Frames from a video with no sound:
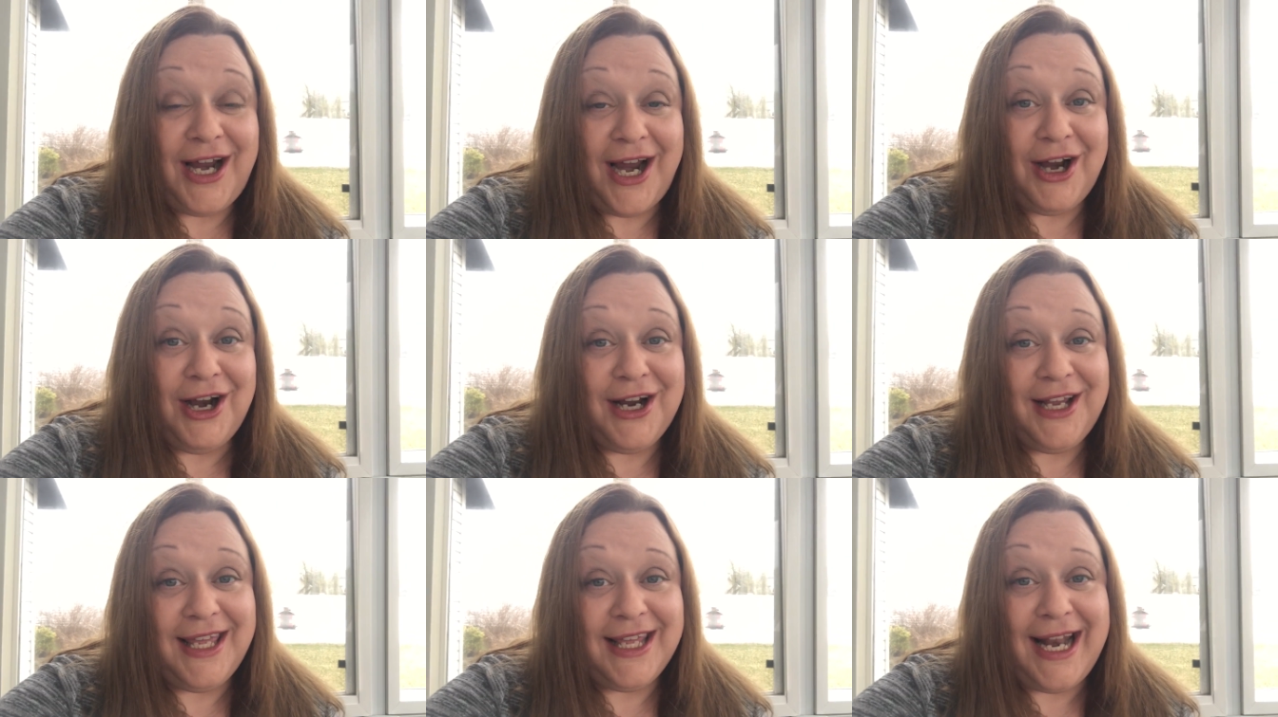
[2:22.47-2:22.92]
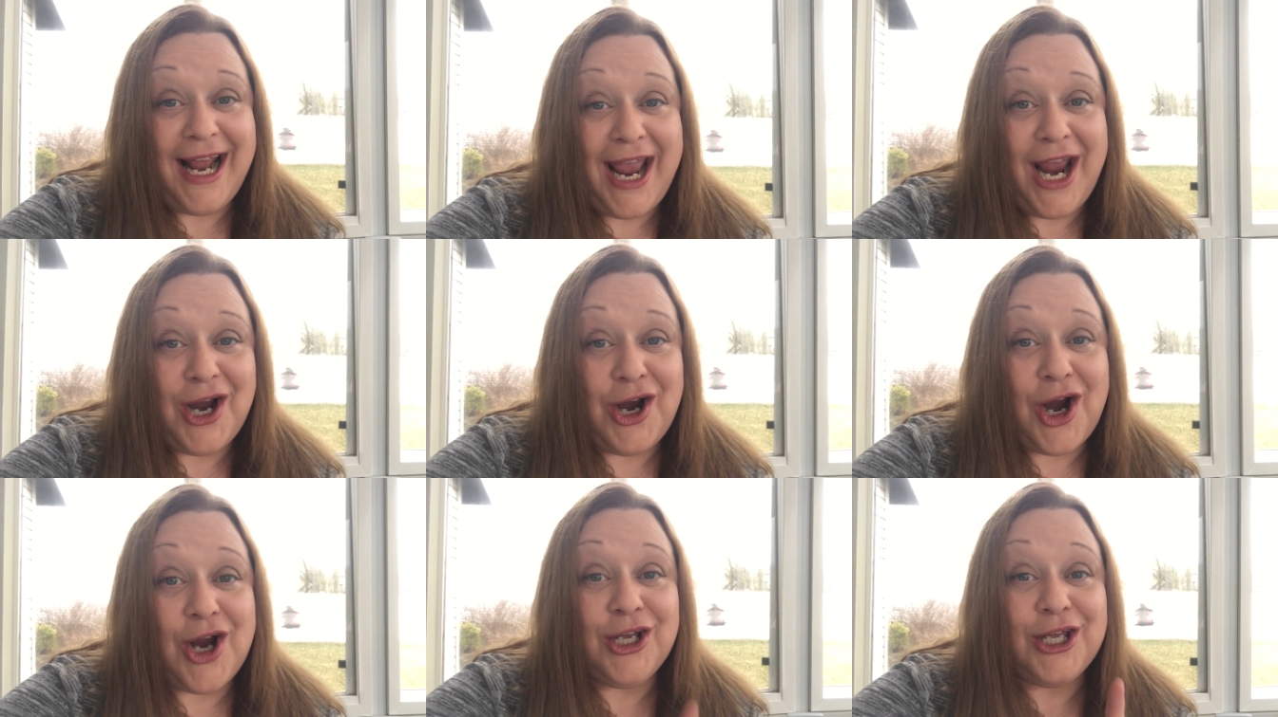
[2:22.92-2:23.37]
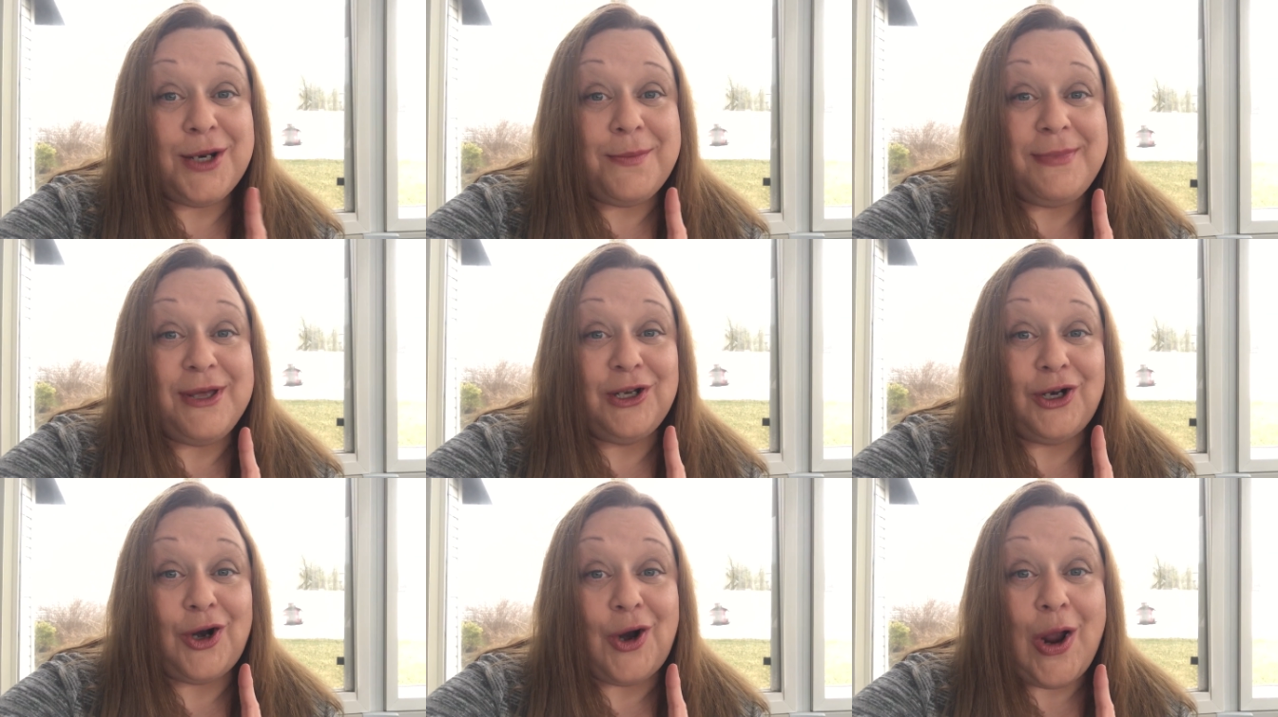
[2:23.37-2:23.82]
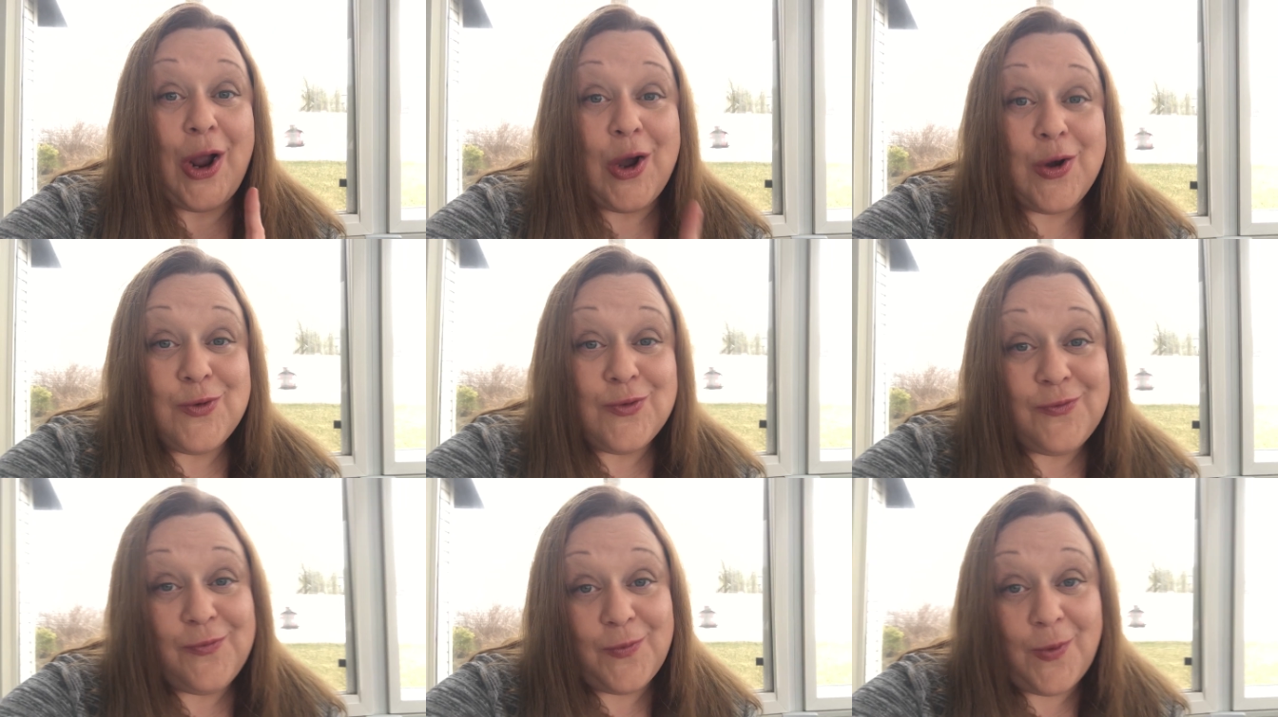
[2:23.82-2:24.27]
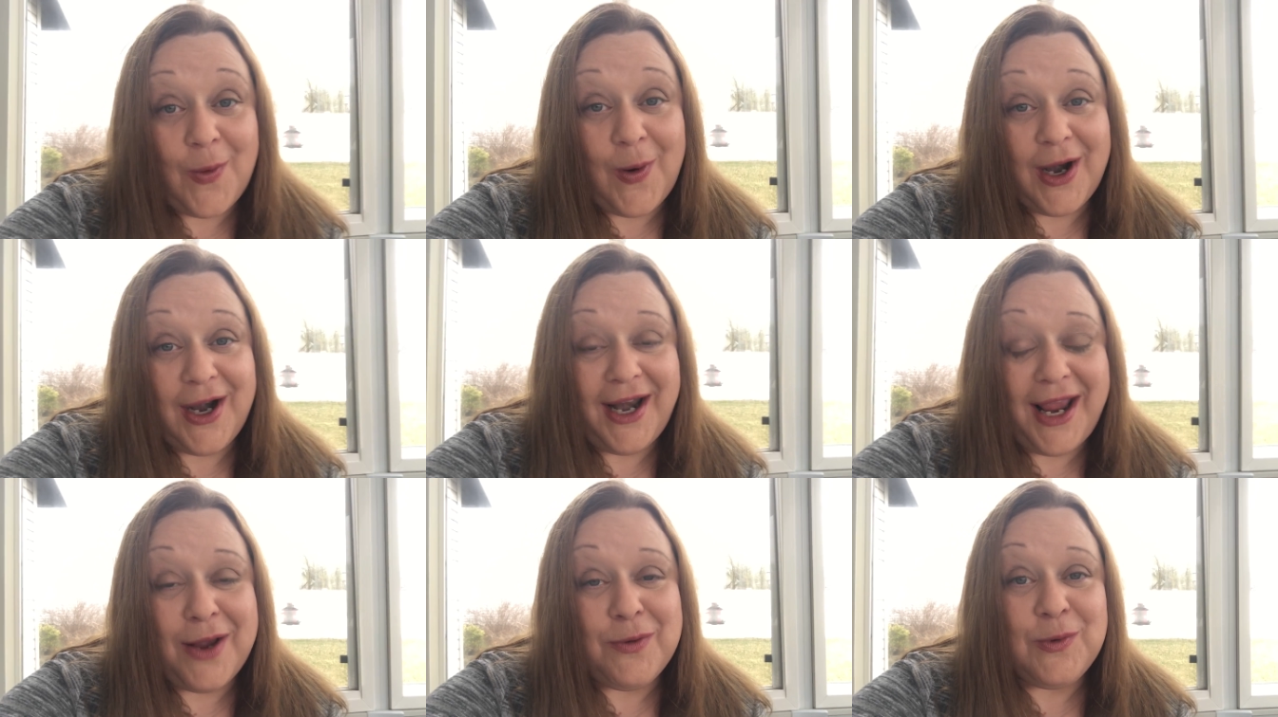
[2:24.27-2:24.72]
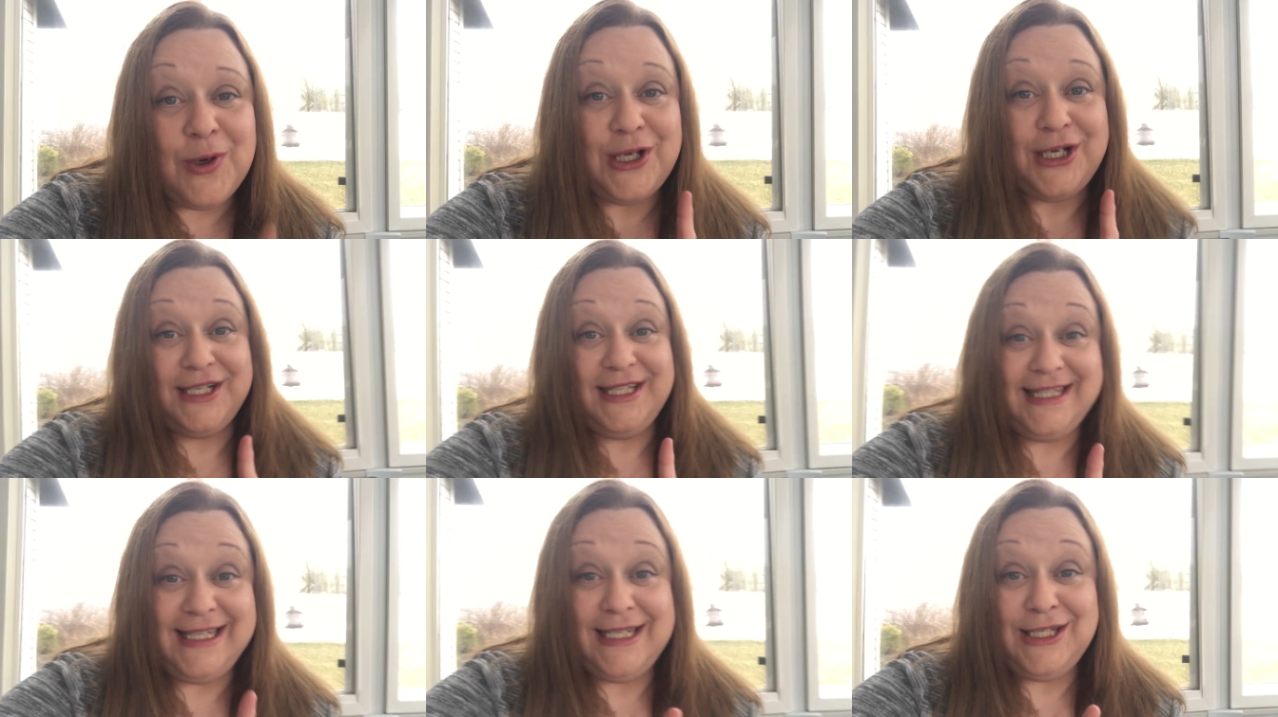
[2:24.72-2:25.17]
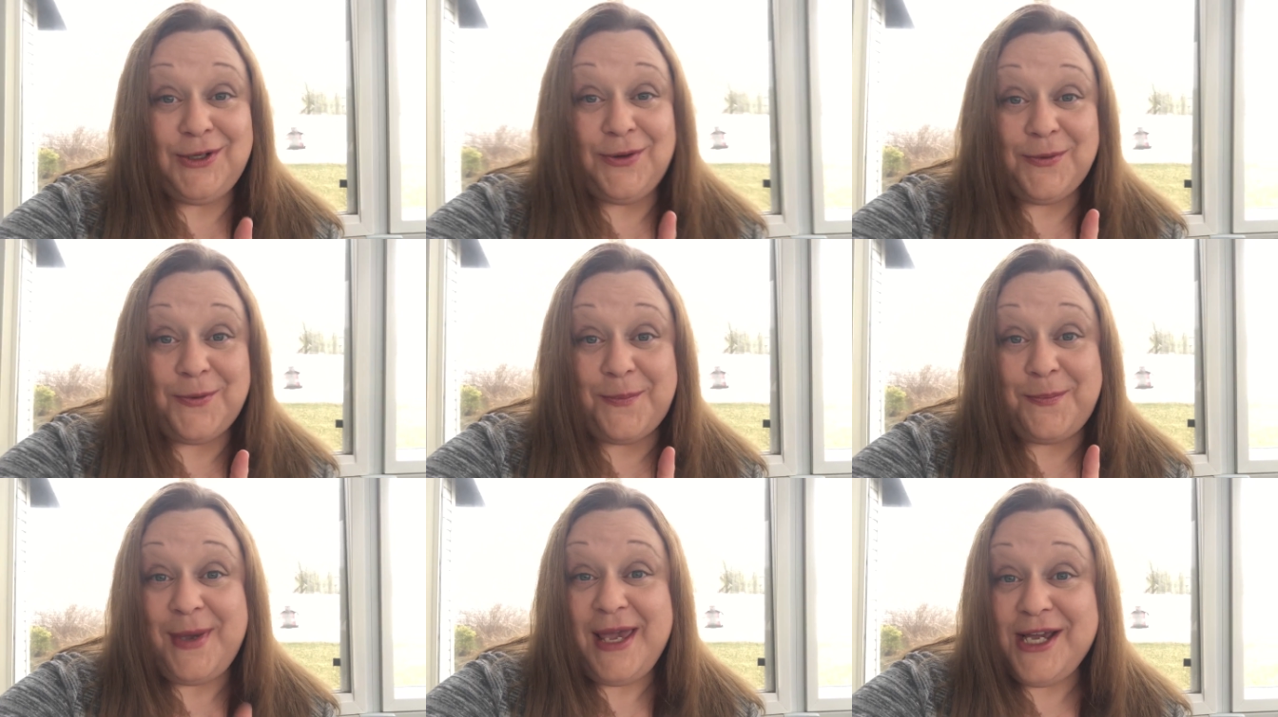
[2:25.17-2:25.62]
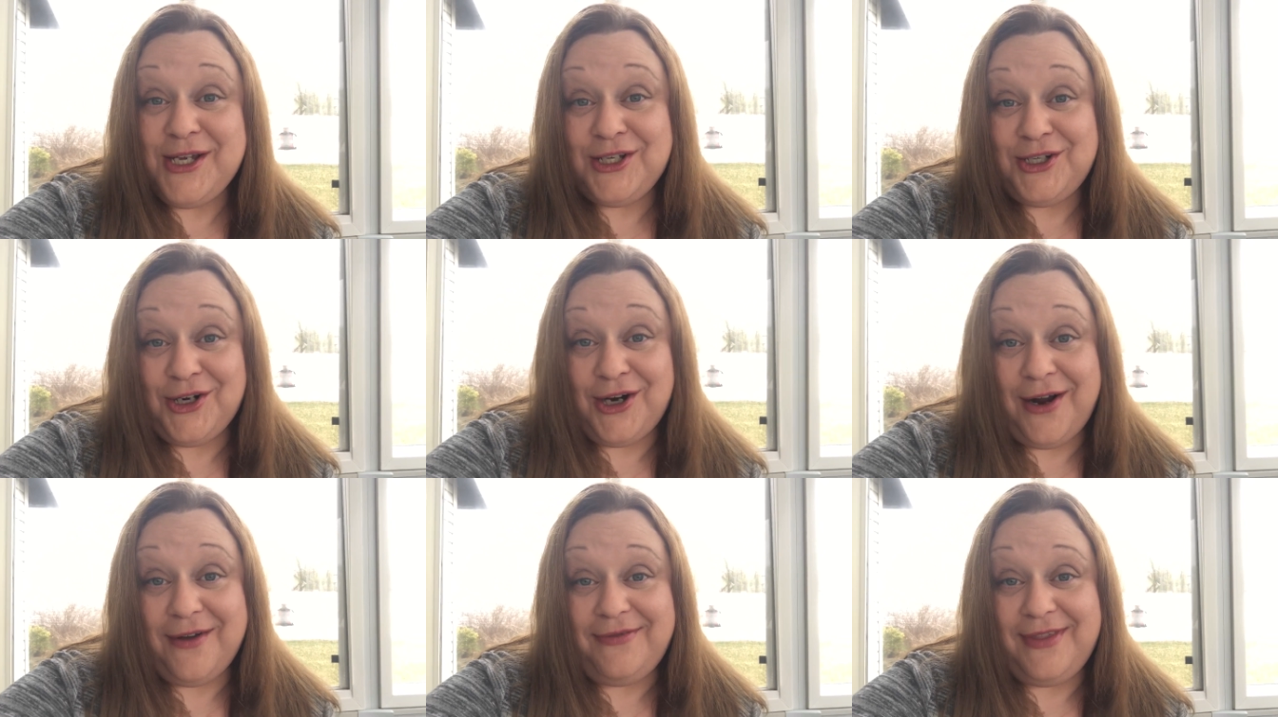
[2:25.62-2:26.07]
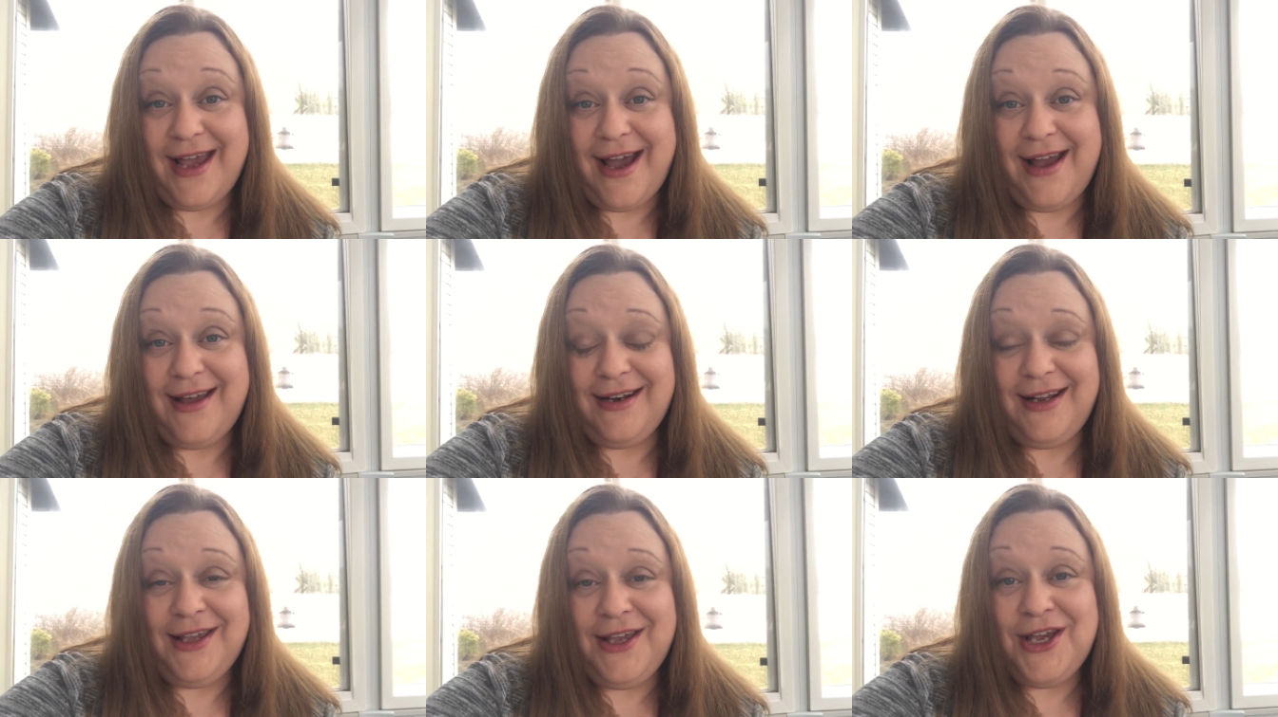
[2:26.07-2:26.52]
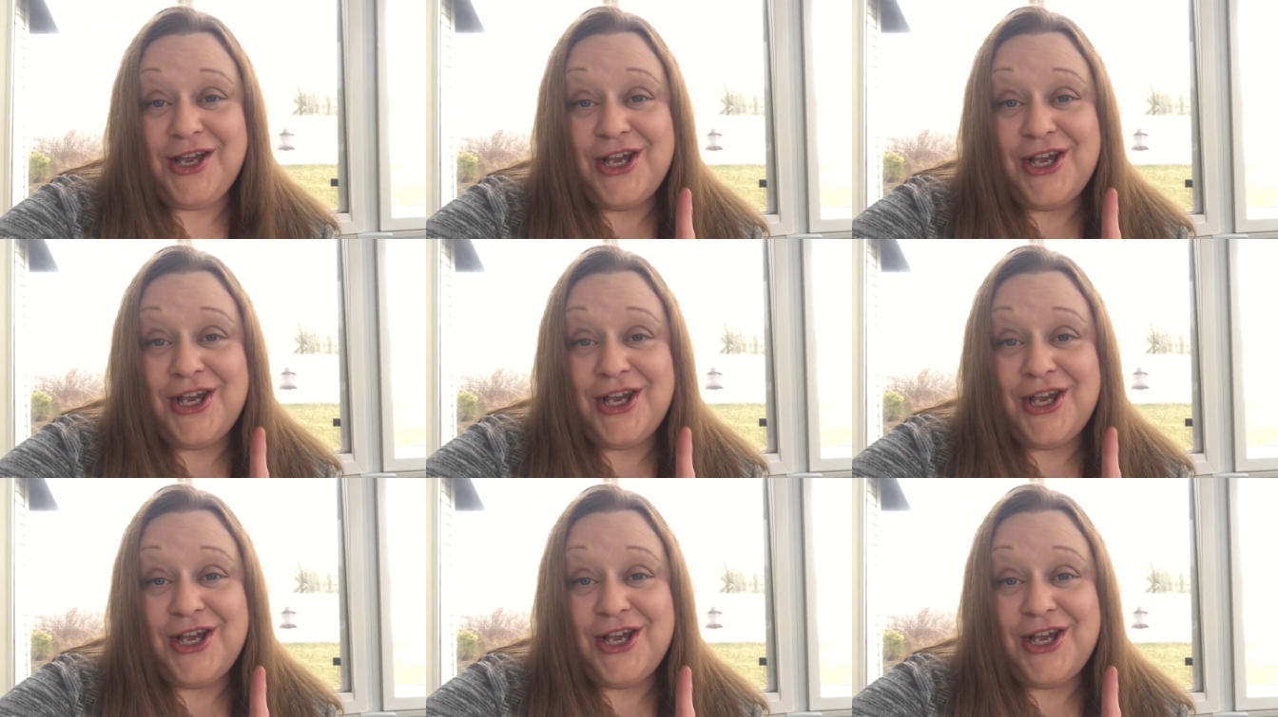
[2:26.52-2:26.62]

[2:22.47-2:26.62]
Eric and I are going to build our own fort and we're going to send you a picture of that.